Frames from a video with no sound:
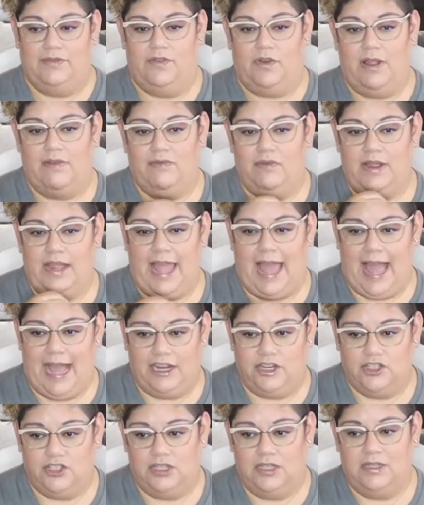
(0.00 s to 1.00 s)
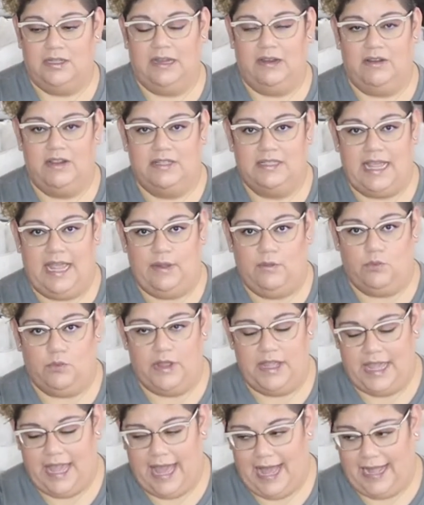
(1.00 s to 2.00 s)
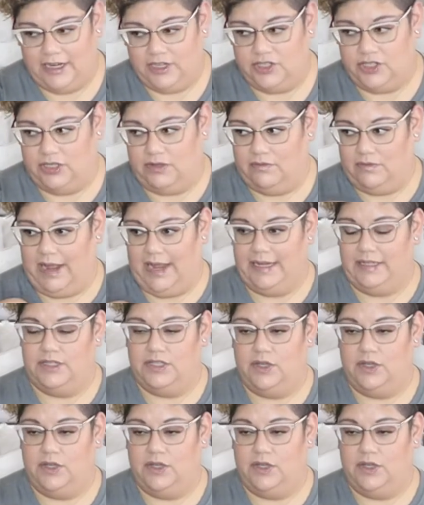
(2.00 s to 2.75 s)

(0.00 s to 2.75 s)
For every action, there is a reaction, right?